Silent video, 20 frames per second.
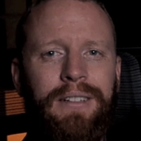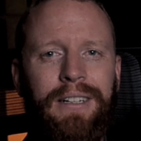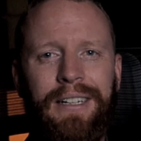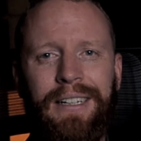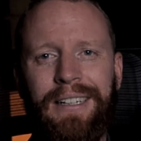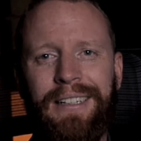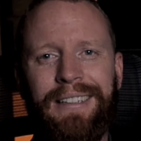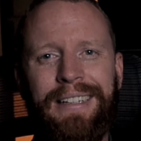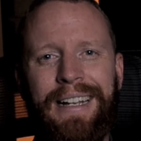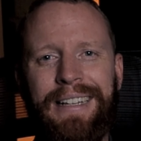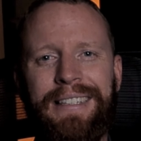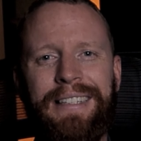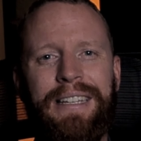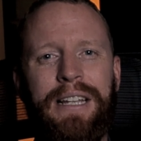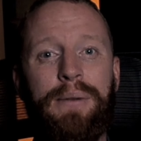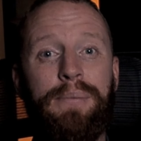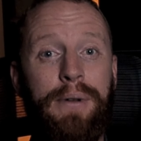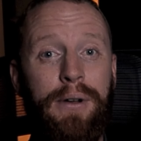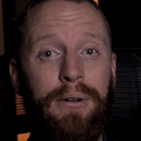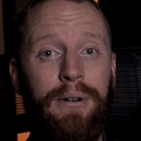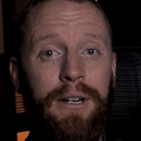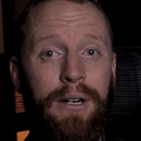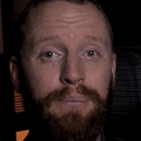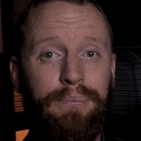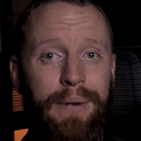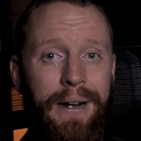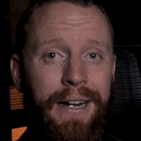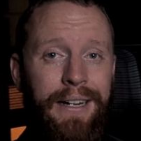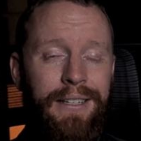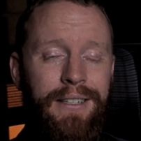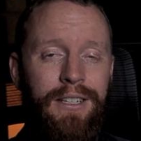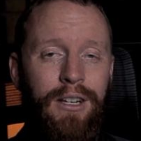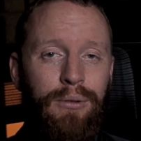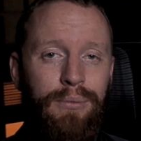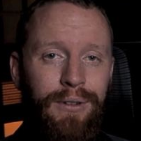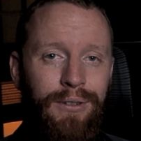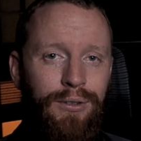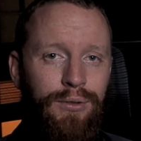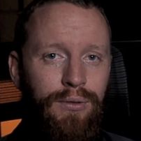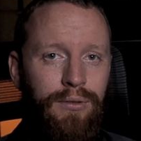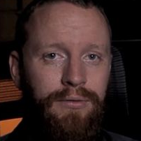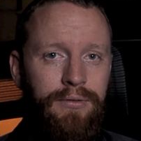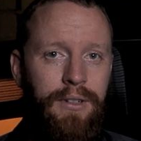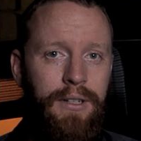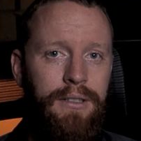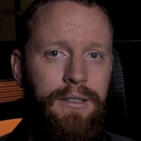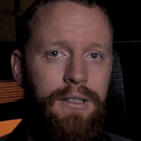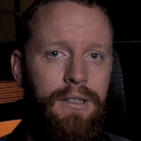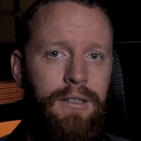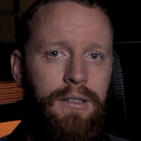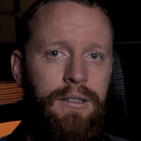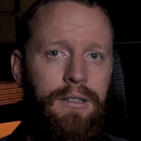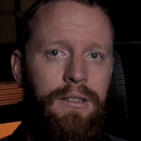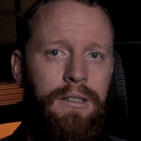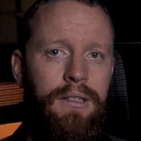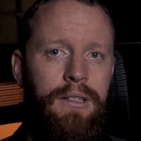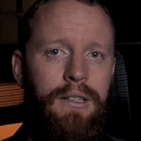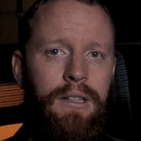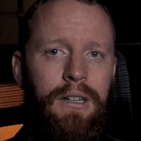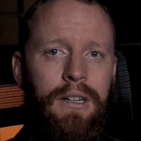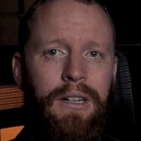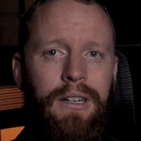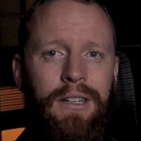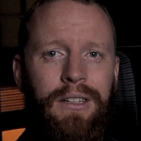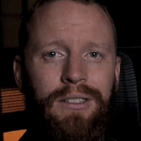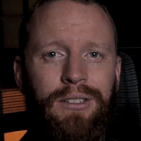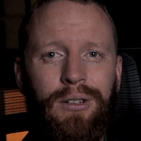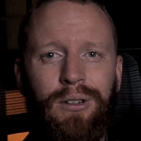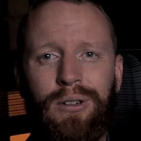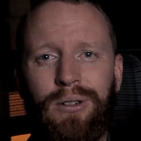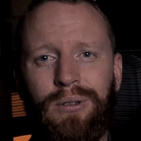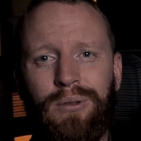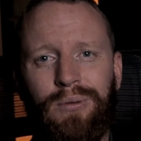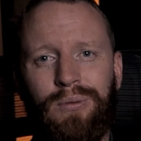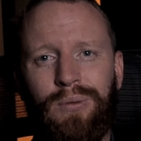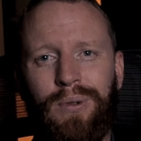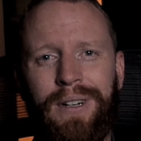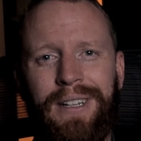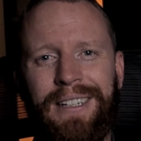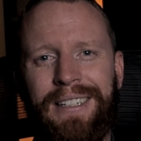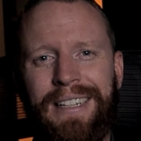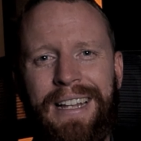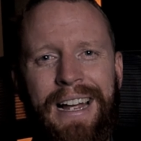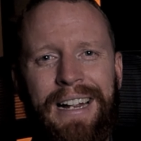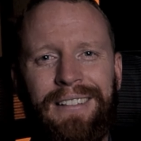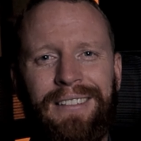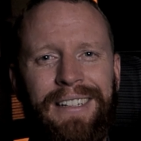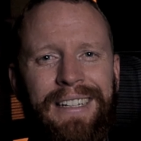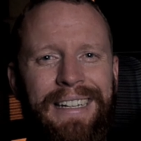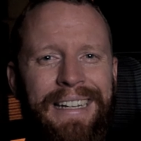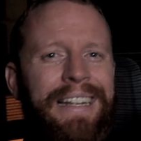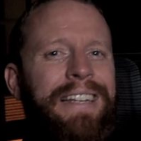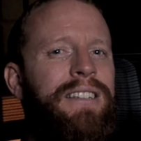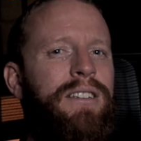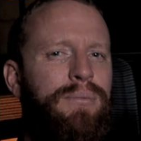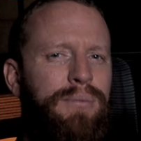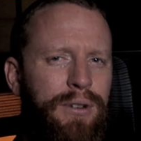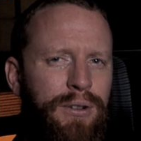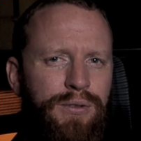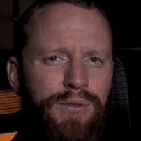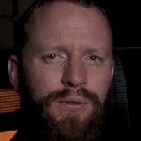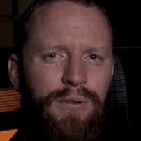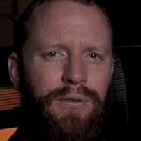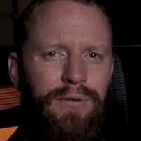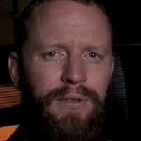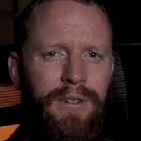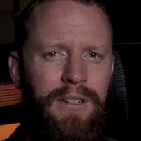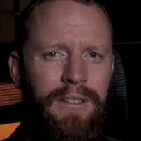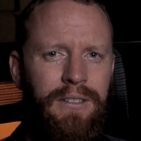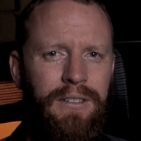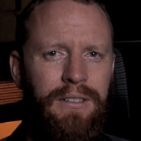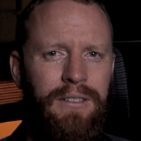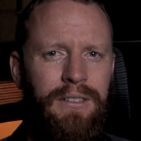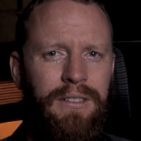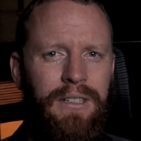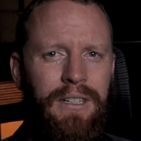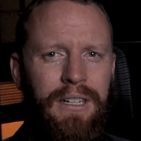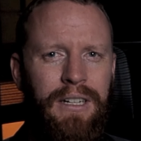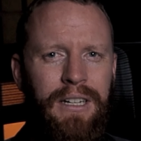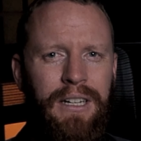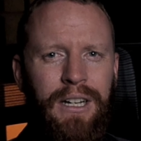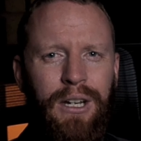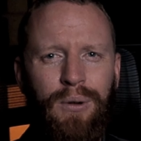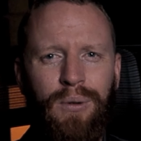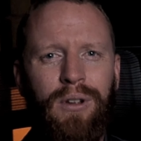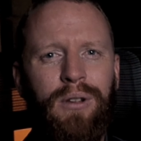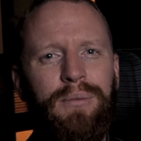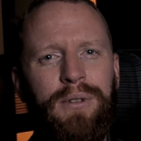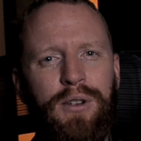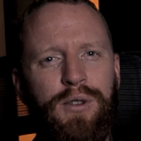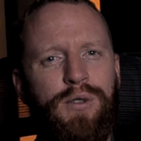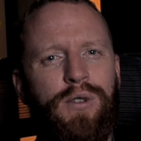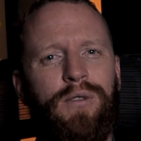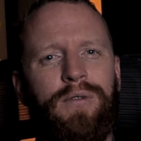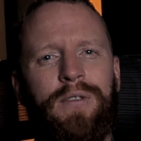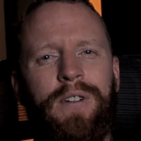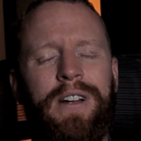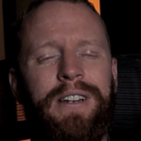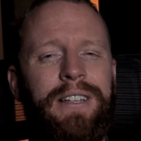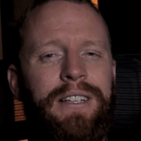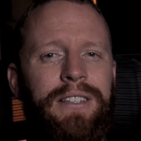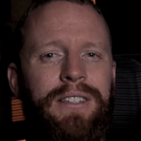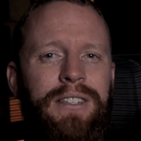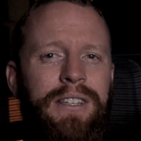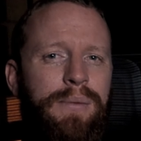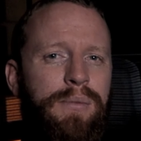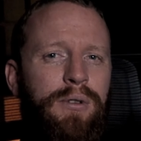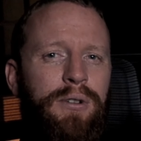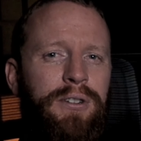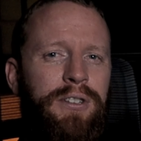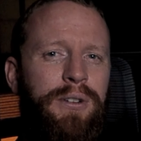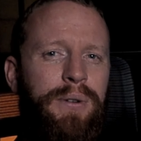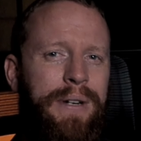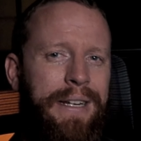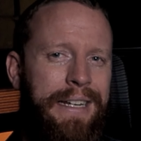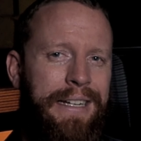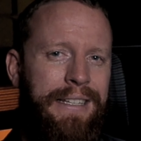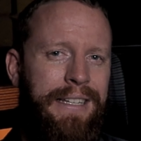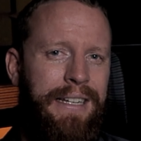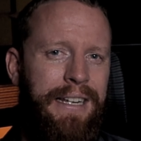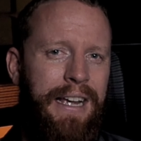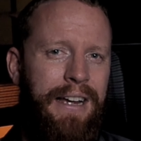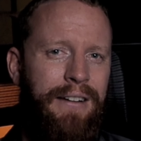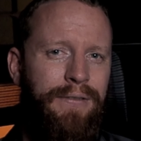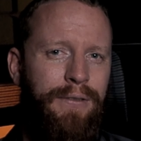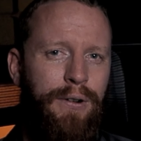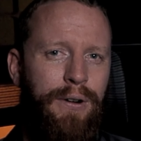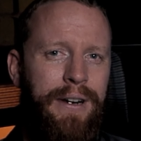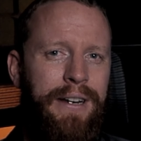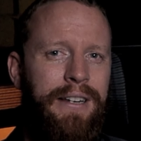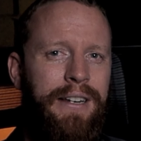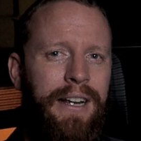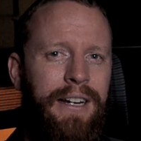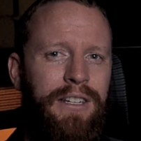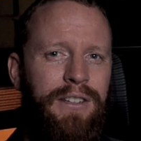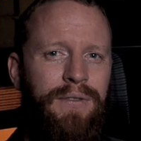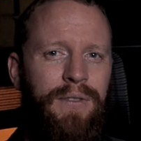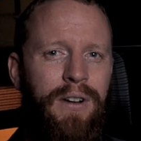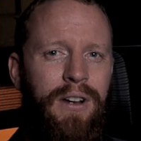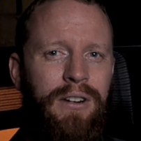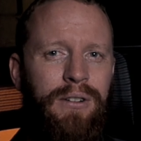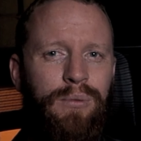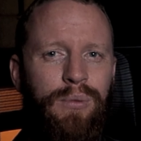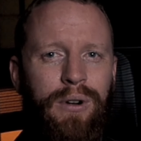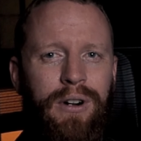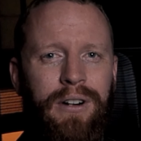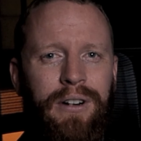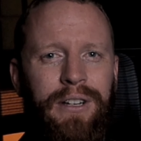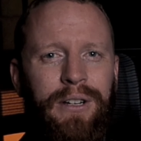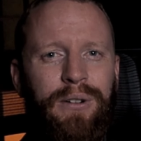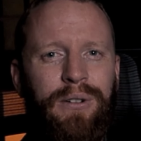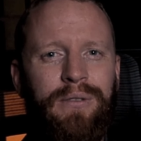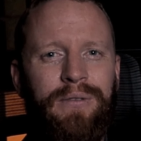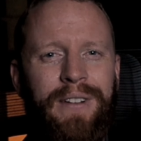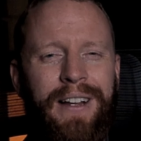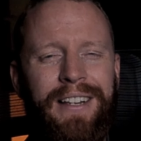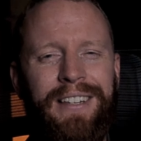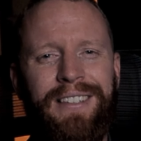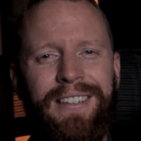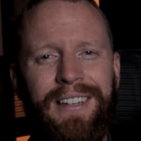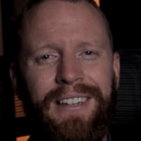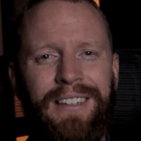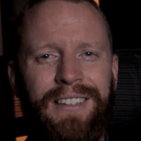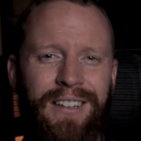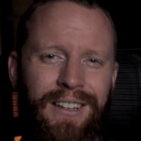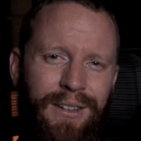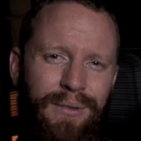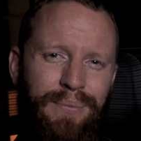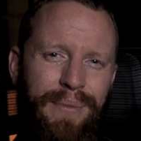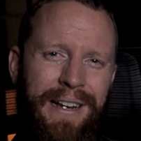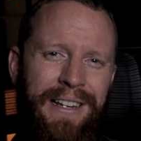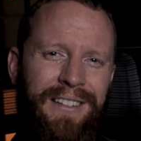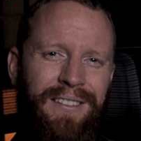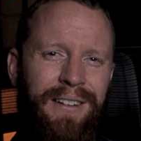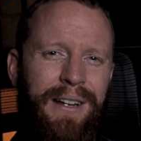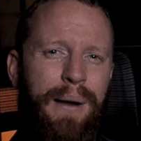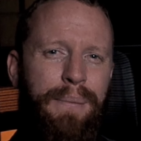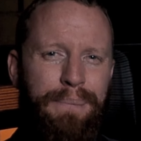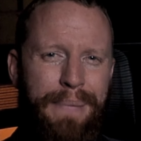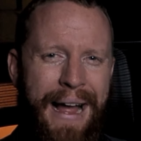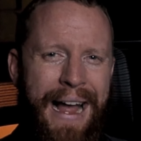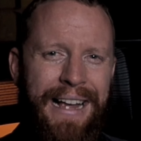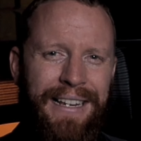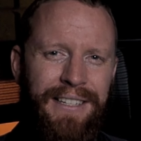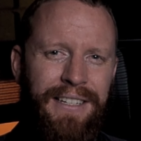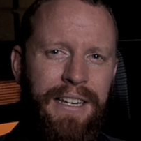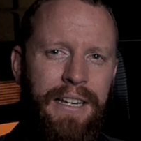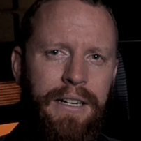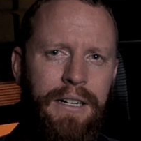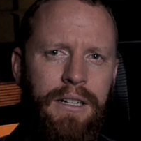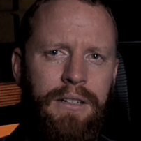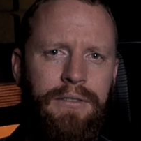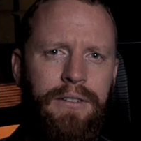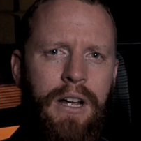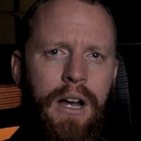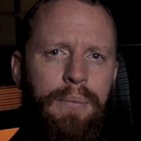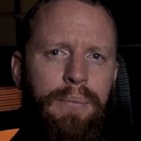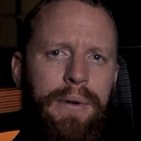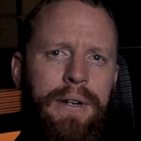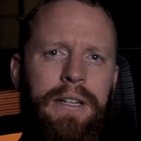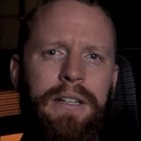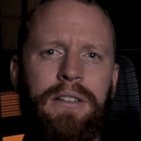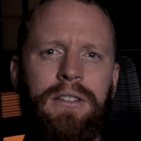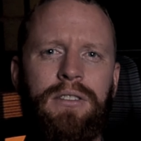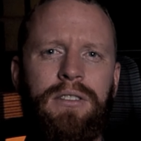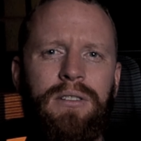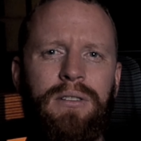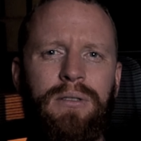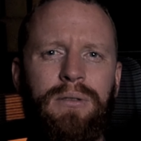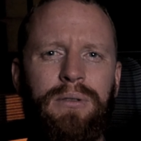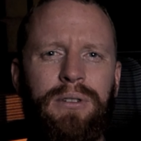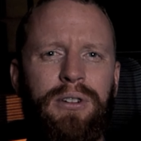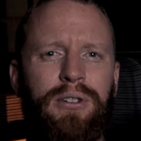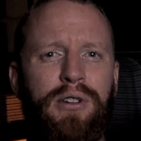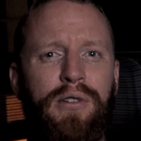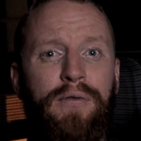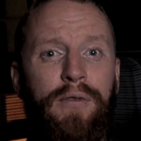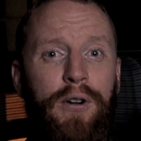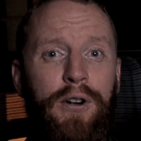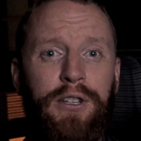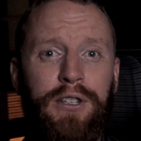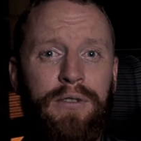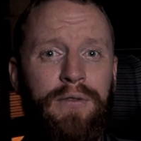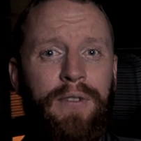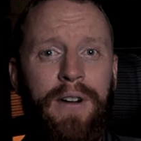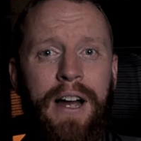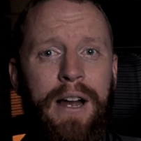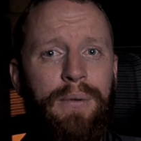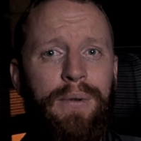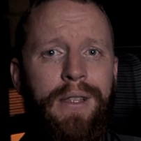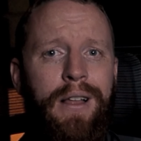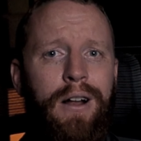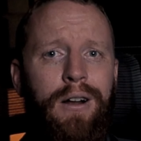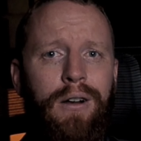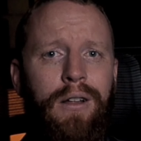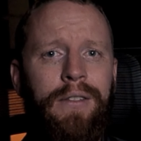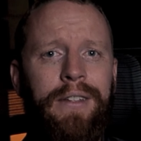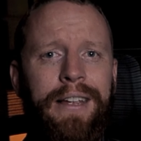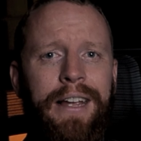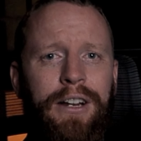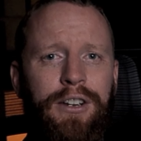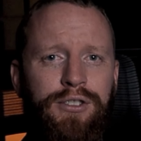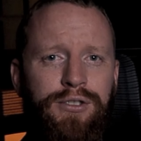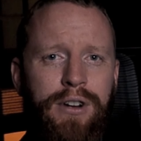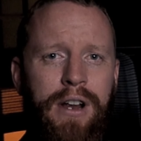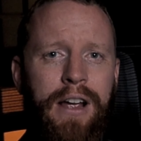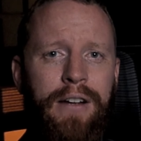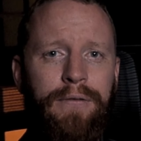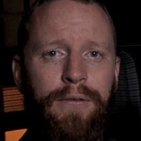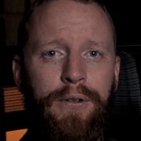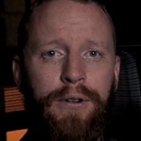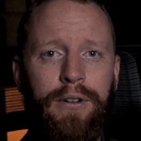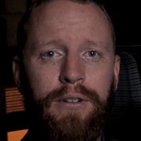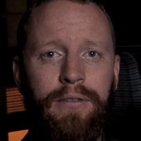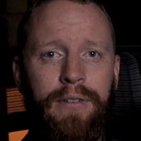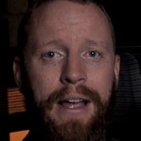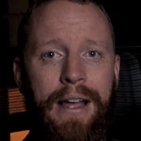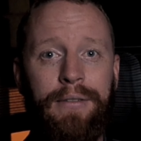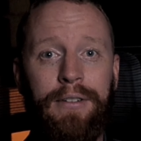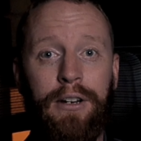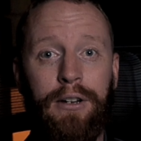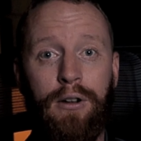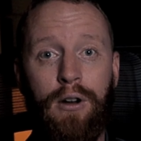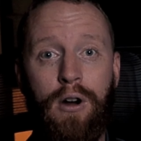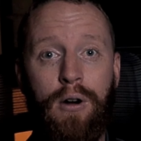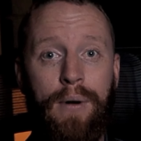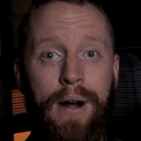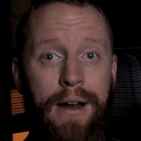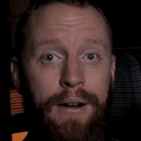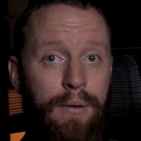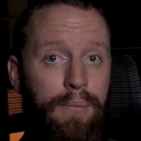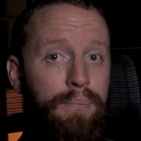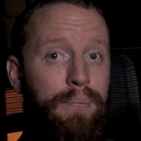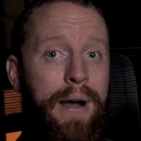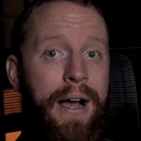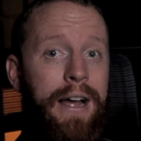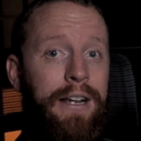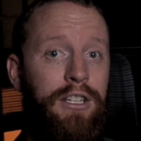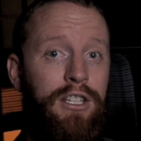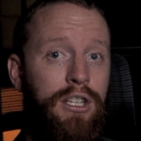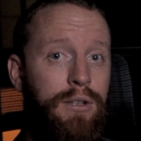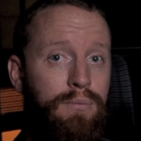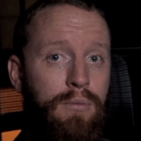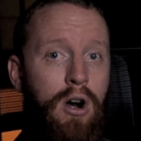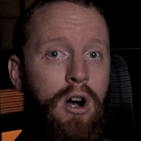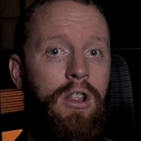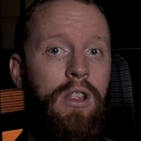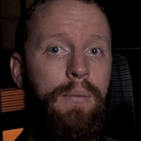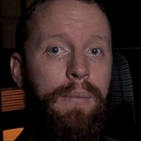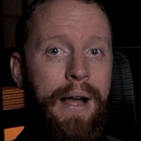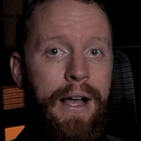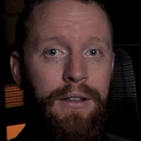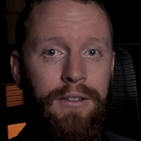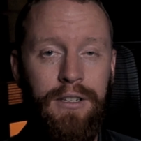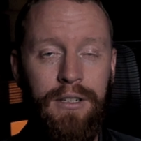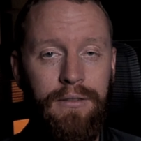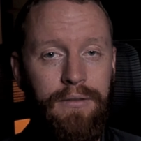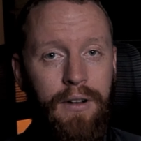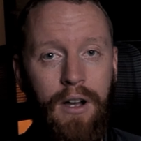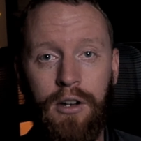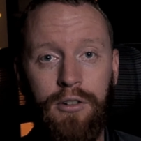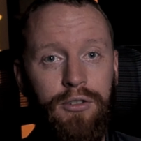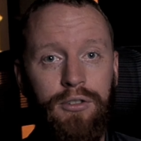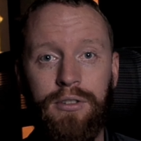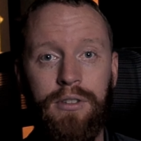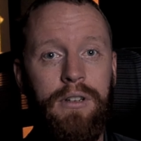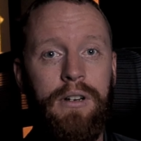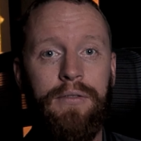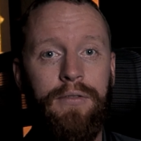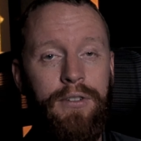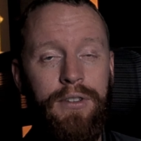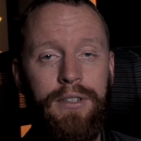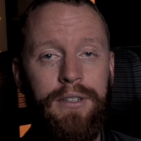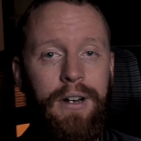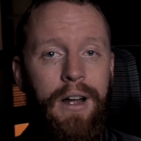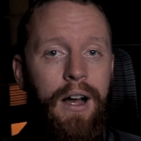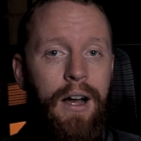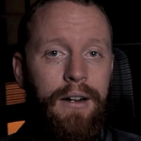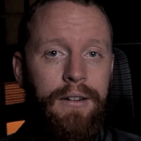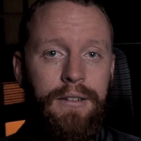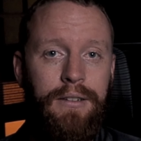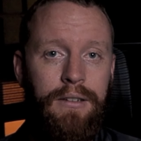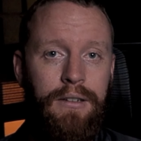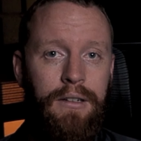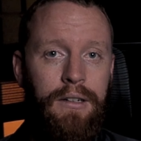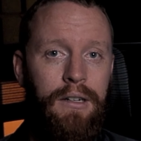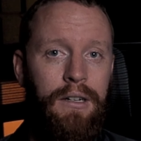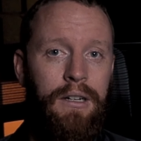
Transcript: and that's the ability to buy and sell mutual funds. So what exactly is a mutual fund? Well, a mutual fund is similar to an ETF or index fund where you invest into basically a basket of companies. So you're diversified without all the extra effort of having to go around and buy small amounts of hundreds of different stocks.